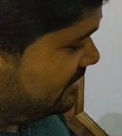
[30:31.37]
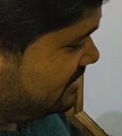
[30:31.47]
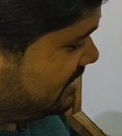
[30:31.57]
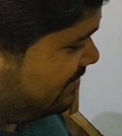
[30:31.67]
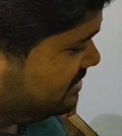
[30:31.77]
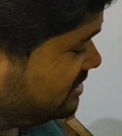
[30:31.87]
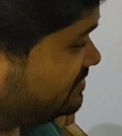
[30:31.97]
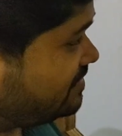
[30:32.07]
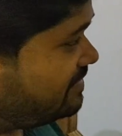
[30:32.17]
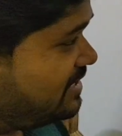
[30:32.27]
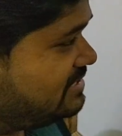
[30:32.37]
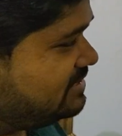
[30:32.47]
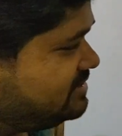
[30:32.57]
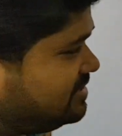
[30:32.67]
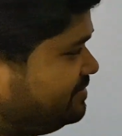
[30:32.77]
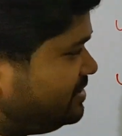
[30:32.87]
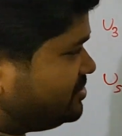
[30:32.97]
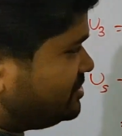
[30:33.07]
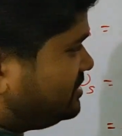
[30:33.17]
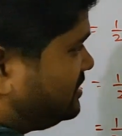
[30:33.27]
This capacitance formula in series
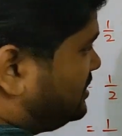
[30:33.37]
combination: